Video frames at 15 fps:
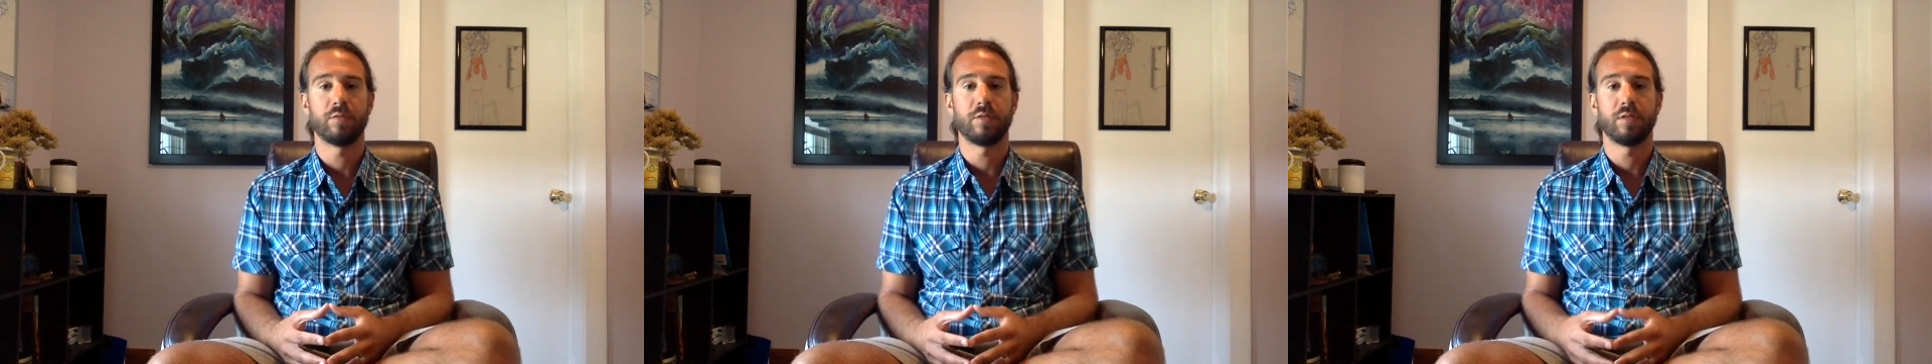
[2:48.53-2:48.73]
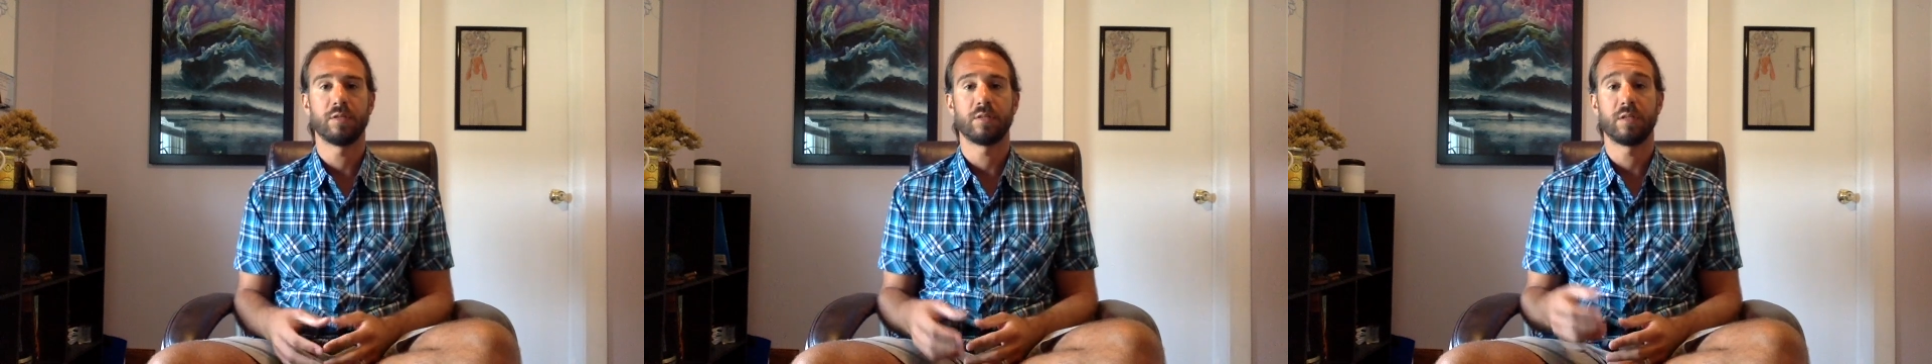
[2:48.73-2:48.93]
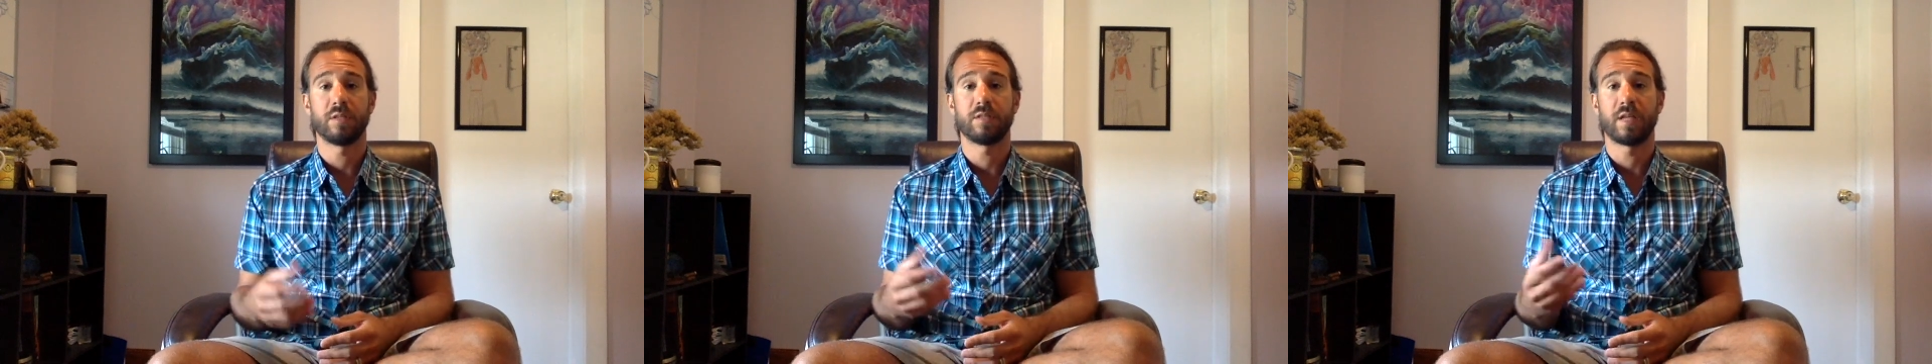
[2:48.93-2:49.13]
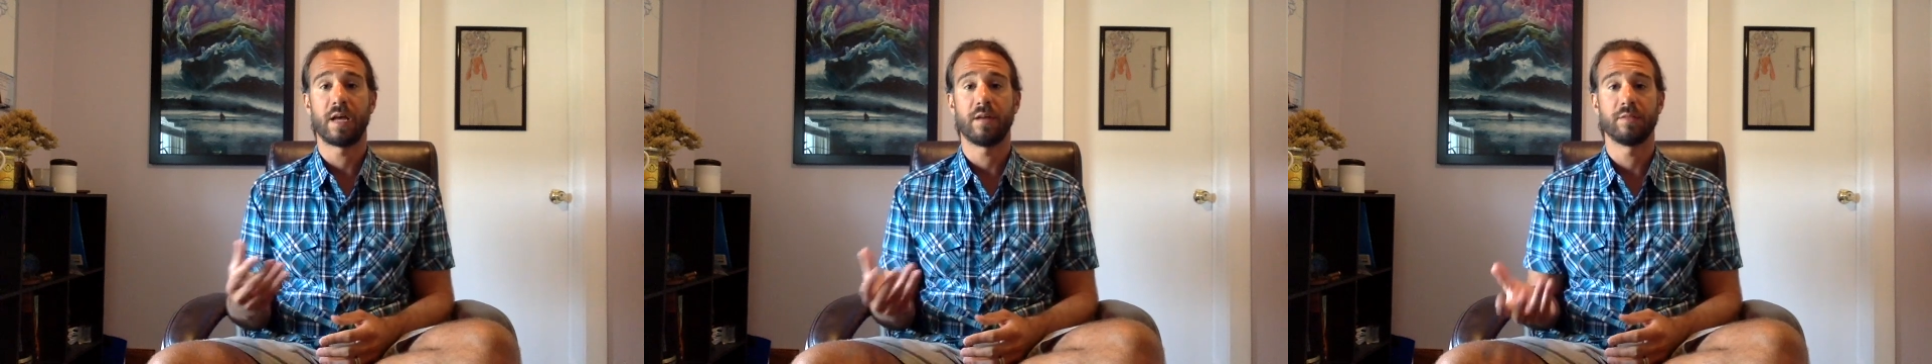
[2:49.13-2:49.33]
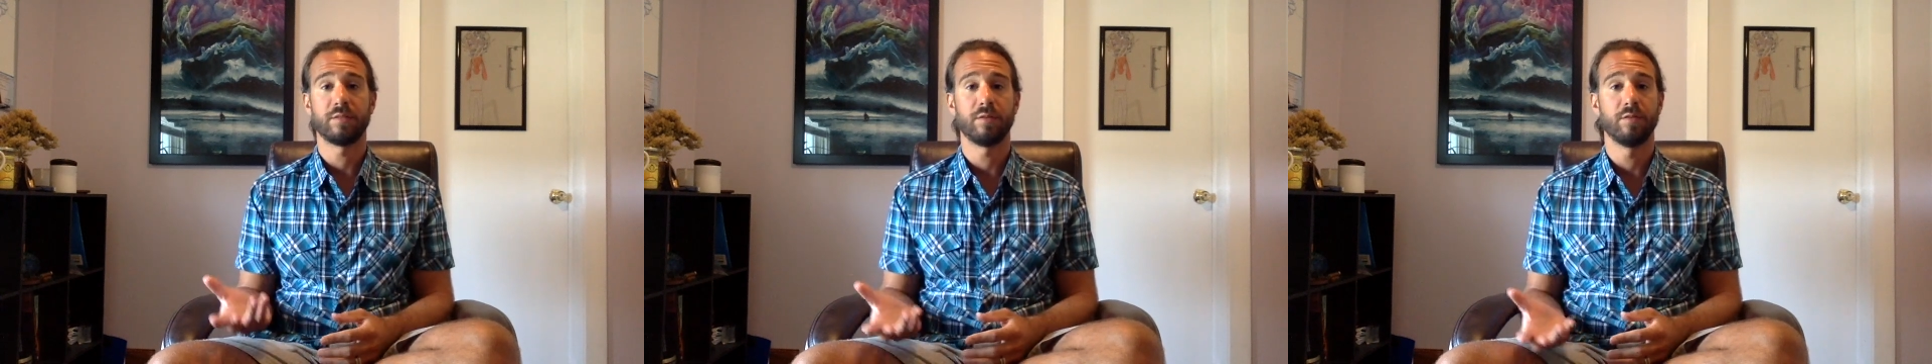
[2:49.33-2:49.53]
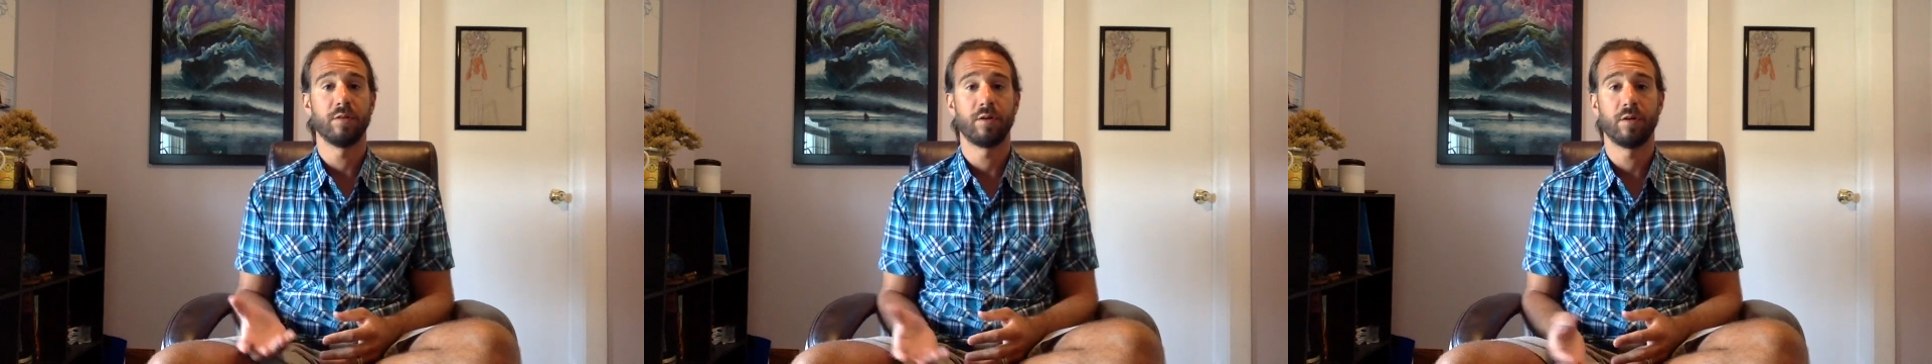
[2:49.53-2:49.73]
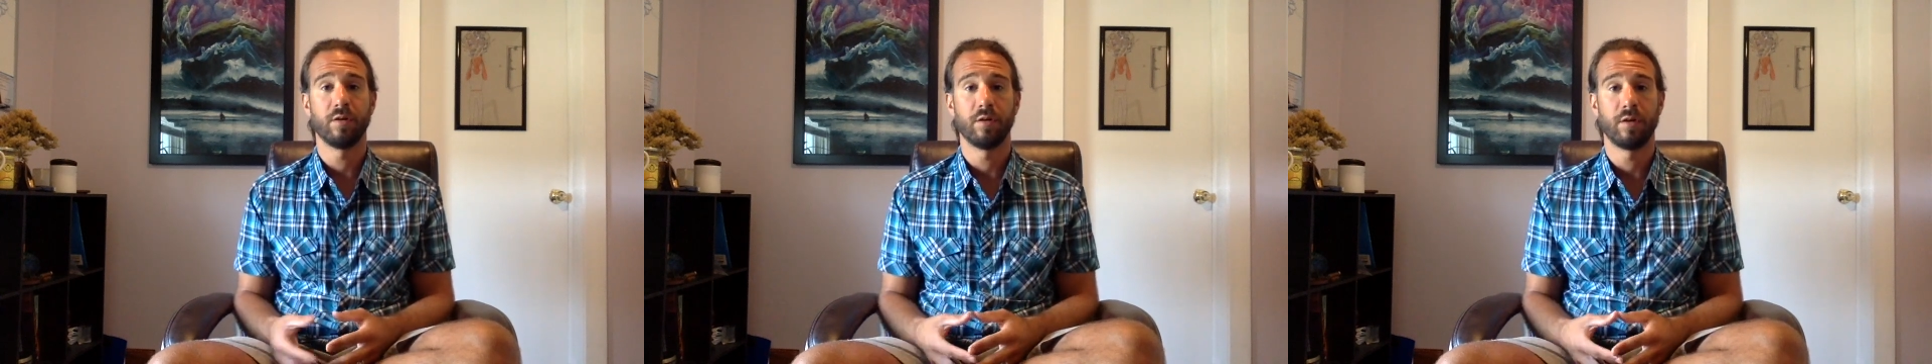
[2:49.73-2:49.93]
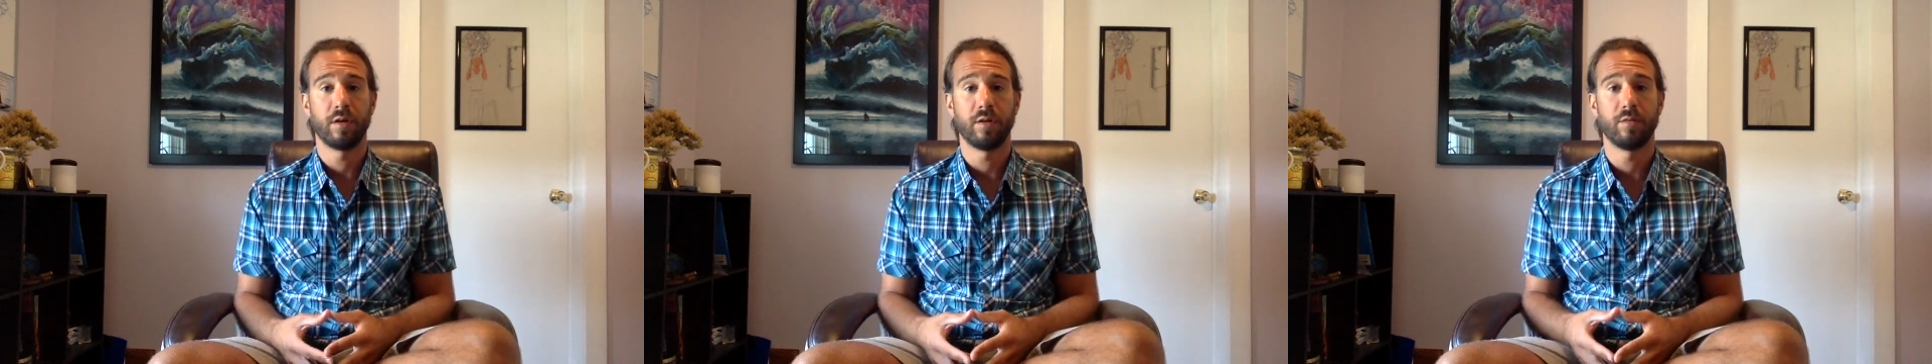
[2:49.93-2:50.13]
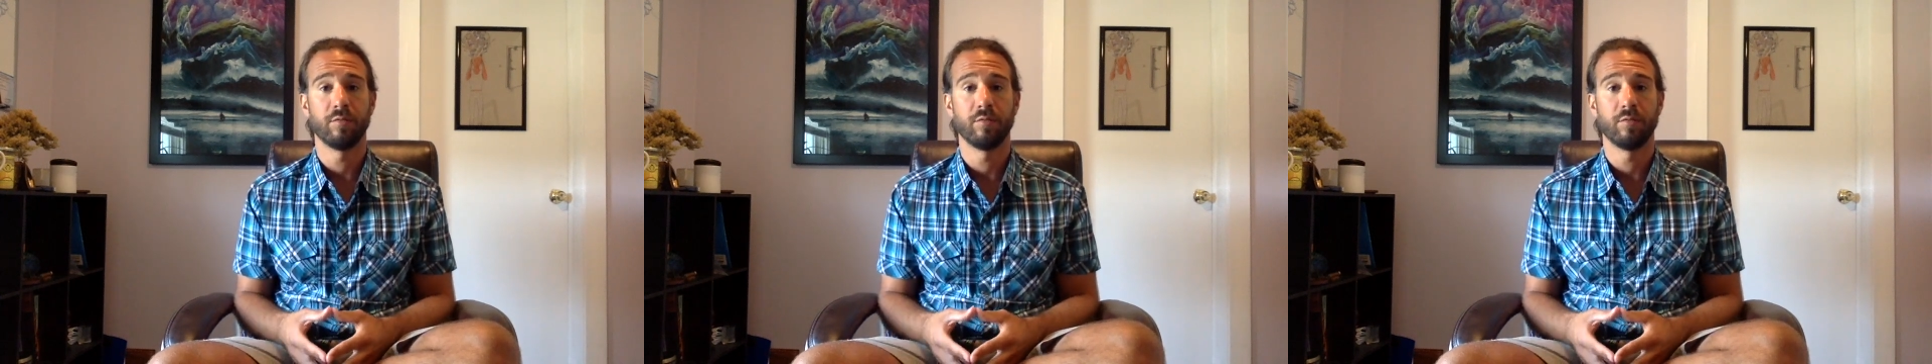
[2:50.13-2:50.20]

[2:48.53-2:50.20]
things like sounds that are occurring in